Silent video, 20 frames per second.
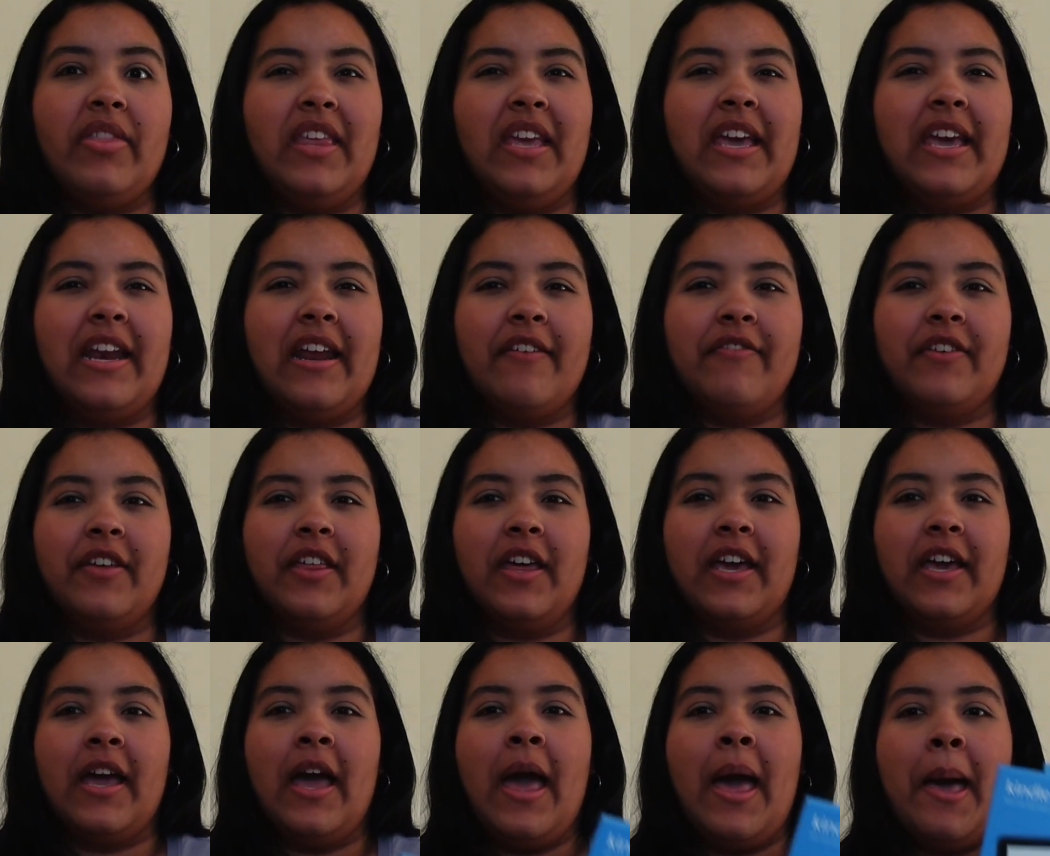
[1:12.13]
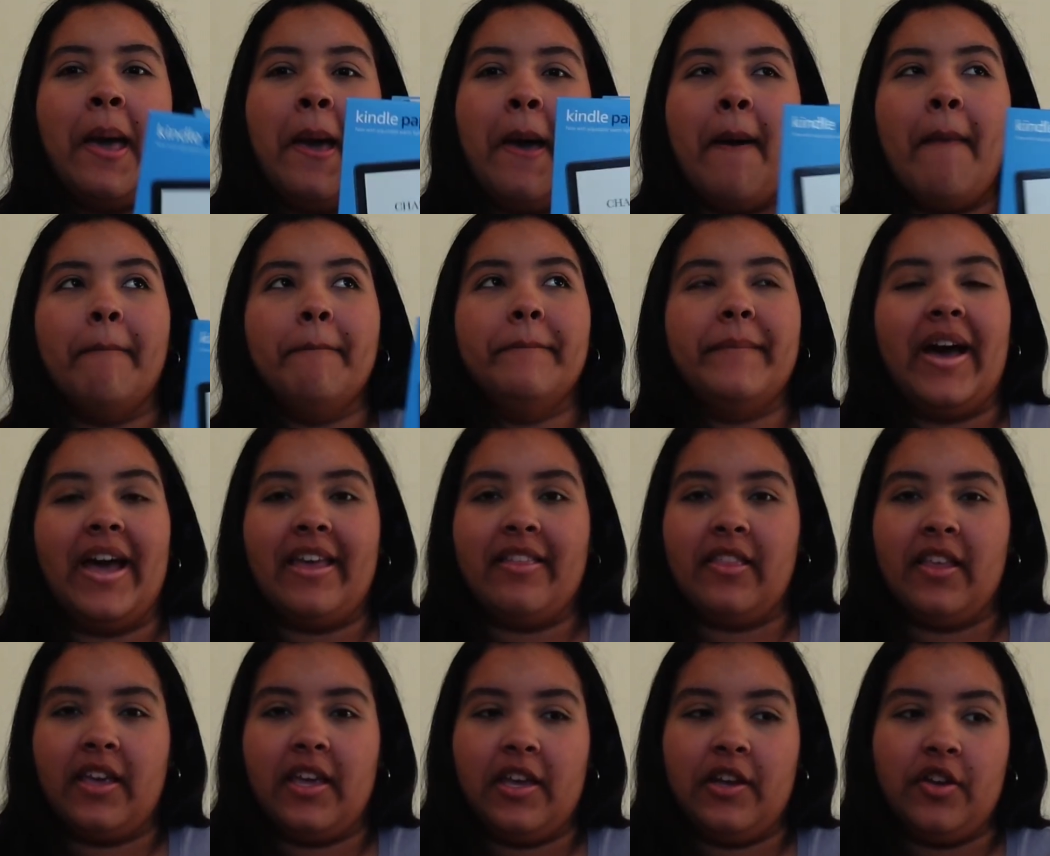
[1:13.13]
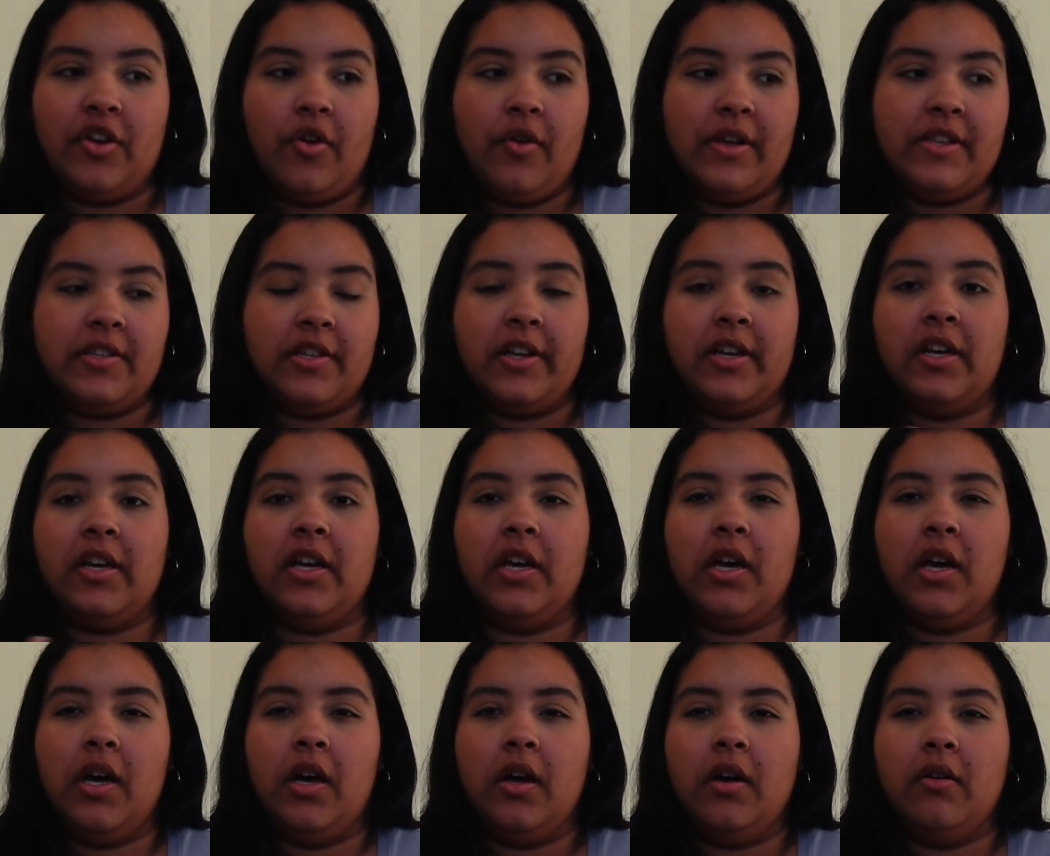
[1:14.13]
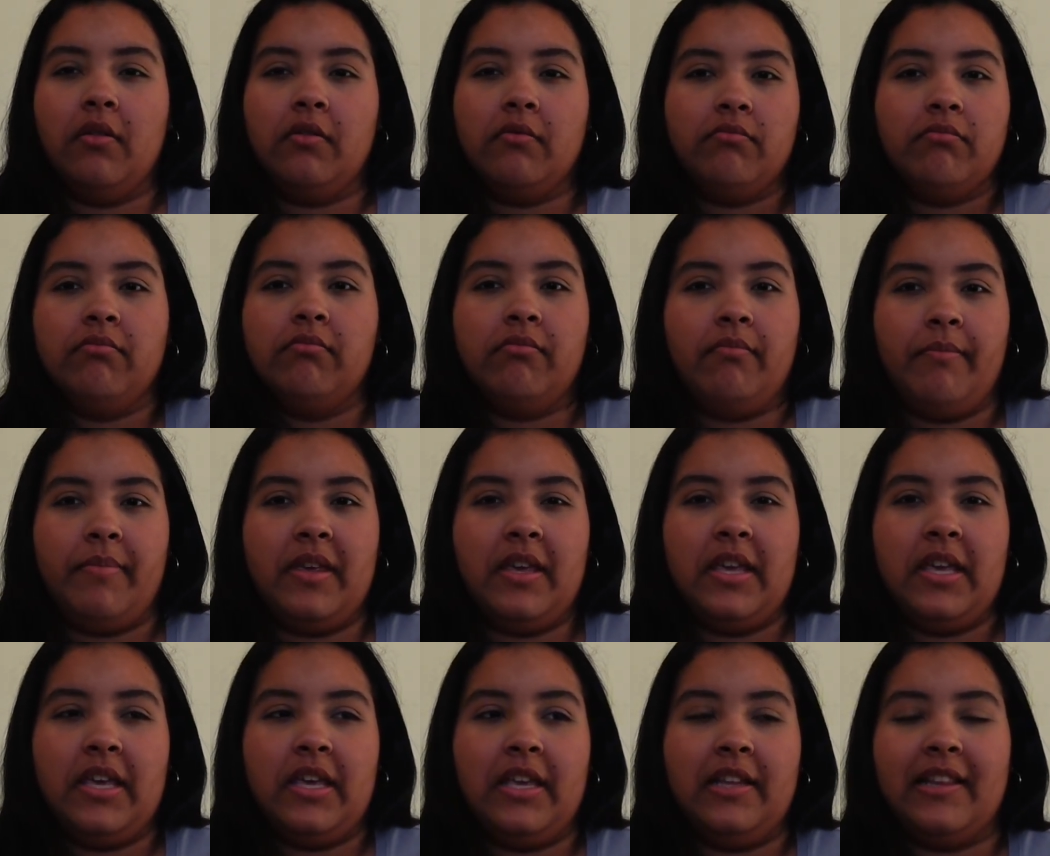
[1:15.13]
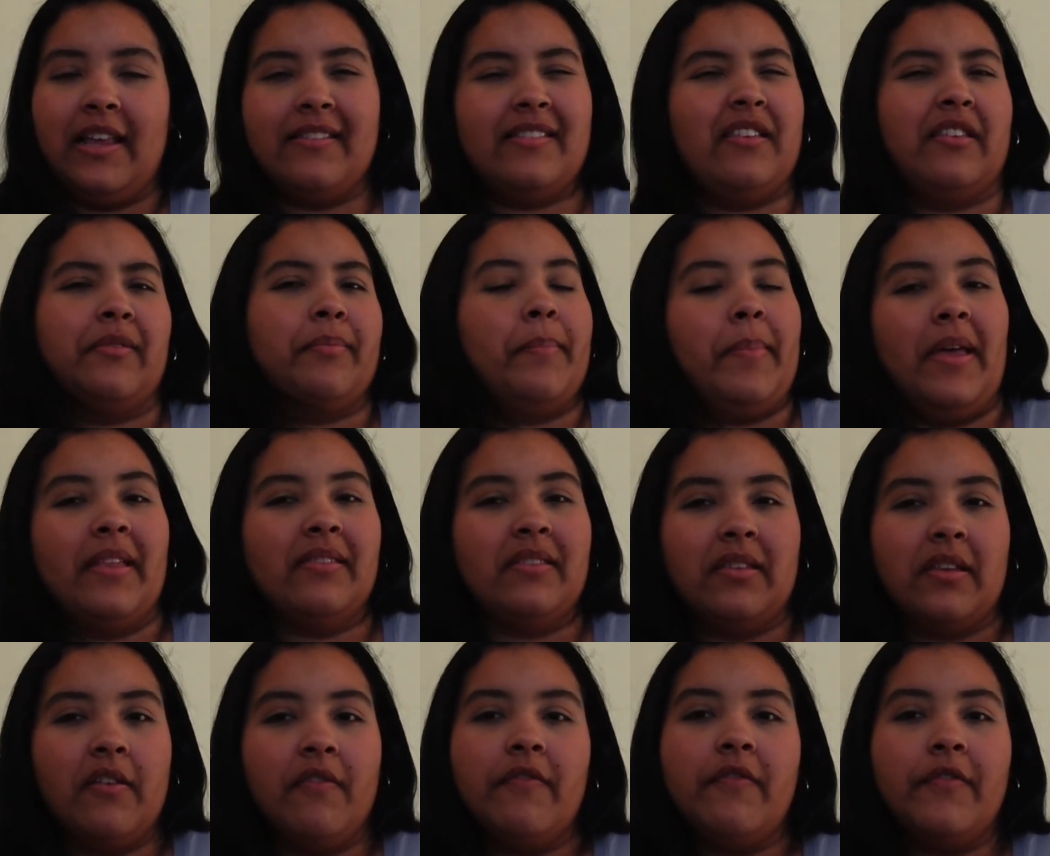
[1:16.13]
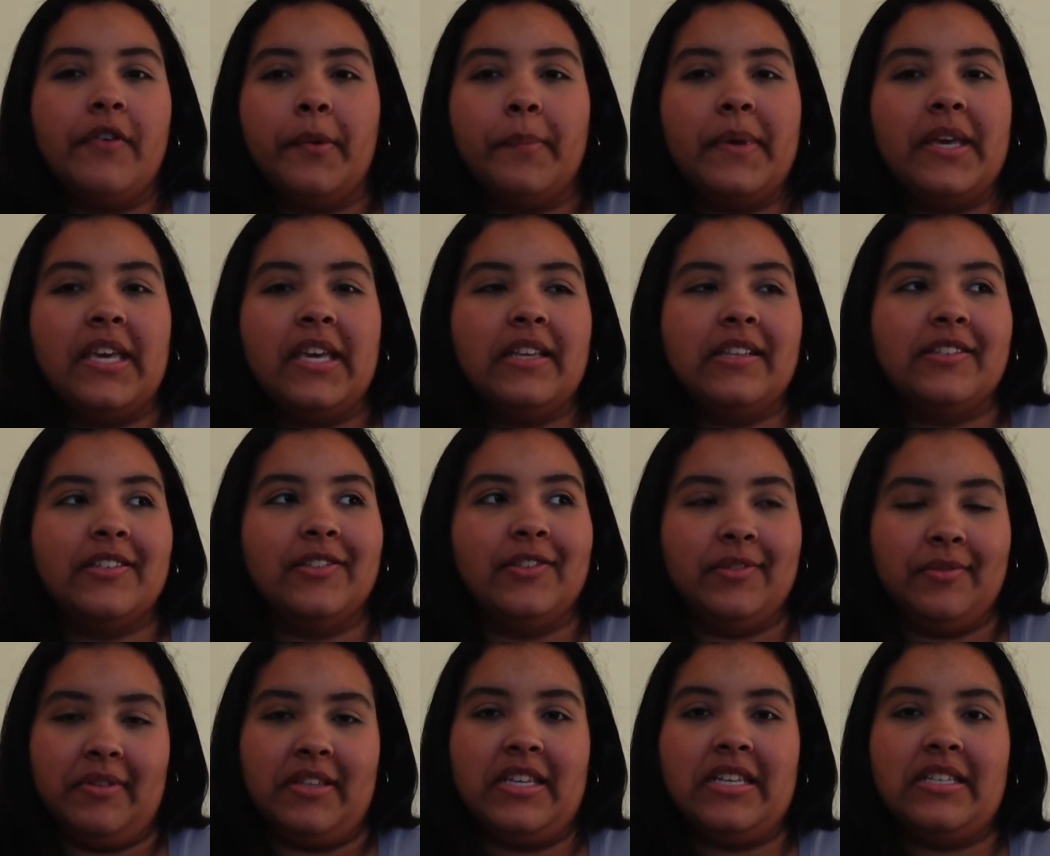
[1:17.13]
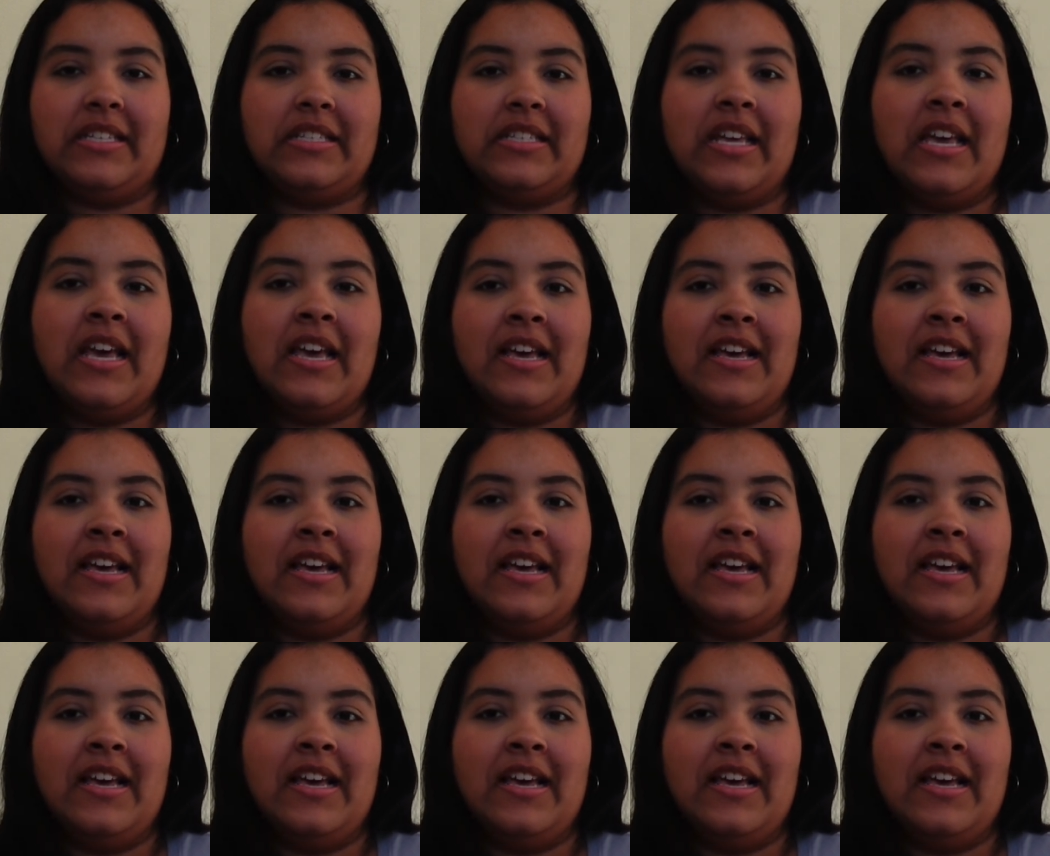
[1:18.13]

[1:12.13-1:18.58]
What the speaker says: And I feel like buying the Kindle is gonna be less expensive for me to do this.